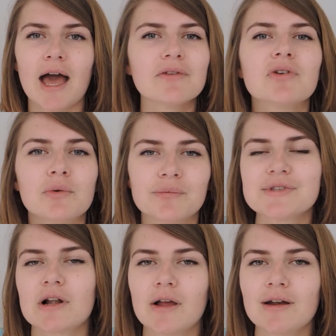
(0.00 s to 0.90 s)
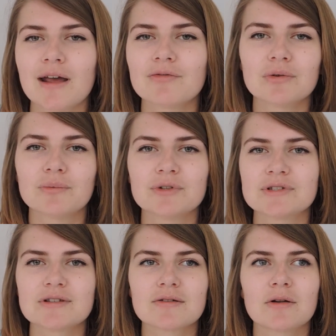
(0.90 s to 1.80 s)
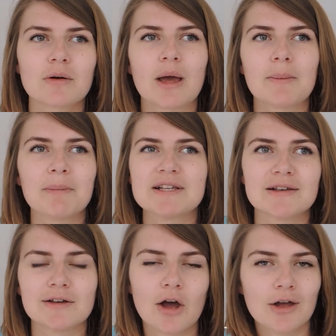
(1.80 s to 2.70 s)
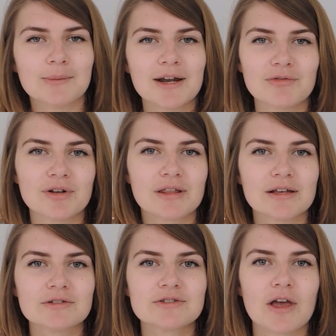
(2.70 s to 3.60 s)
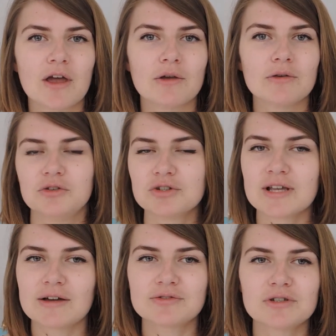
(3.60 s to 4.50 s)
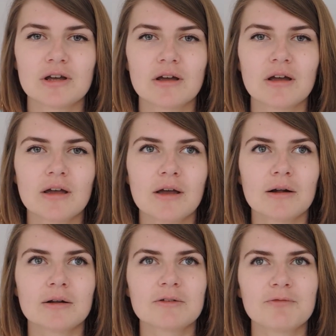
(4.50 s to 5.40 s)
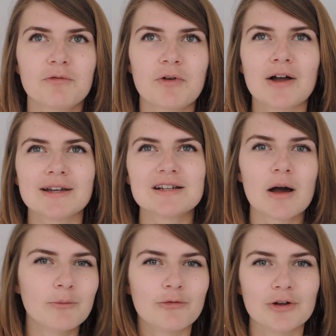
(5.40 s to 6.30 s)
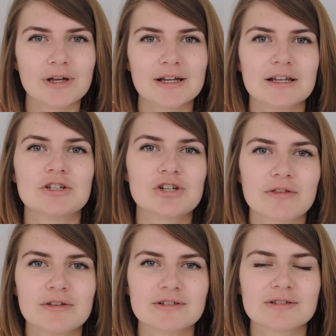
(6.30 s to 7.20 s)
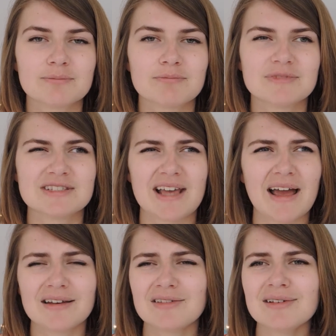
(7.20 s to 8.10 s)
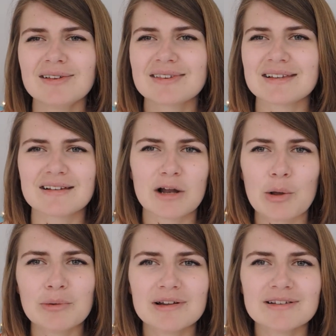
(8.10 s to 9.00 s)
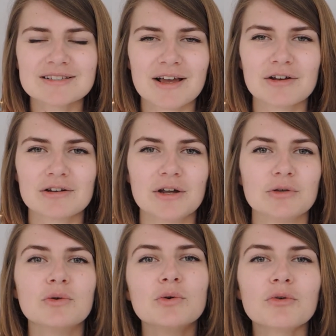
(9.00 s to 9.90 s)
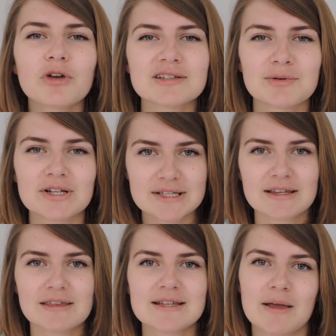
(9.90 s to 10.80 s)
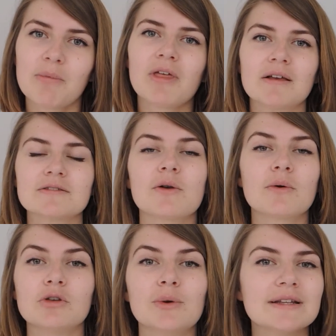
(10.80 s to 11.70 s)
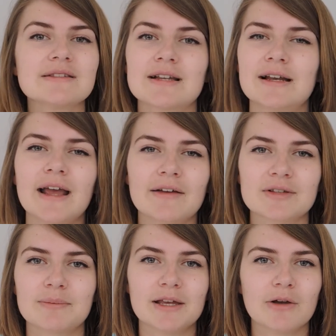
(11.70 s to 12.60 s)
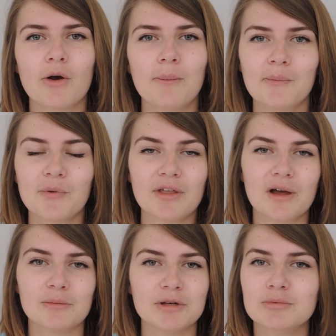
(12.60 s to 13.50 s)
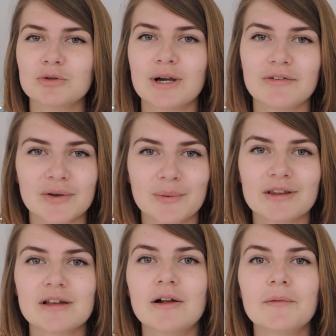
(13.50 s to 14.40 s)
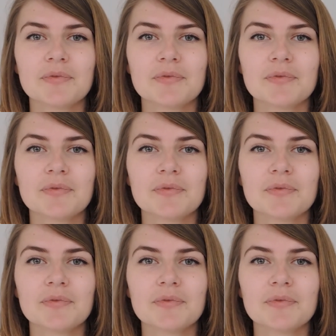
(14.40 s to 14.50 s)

Everyone was alone. Everyone was like missing home and everything. So you just have to find comfort in each other's sadness, aloneness, I don't know. You're all experiencing the same thing, so you instantly have something in common with the other people you're living with.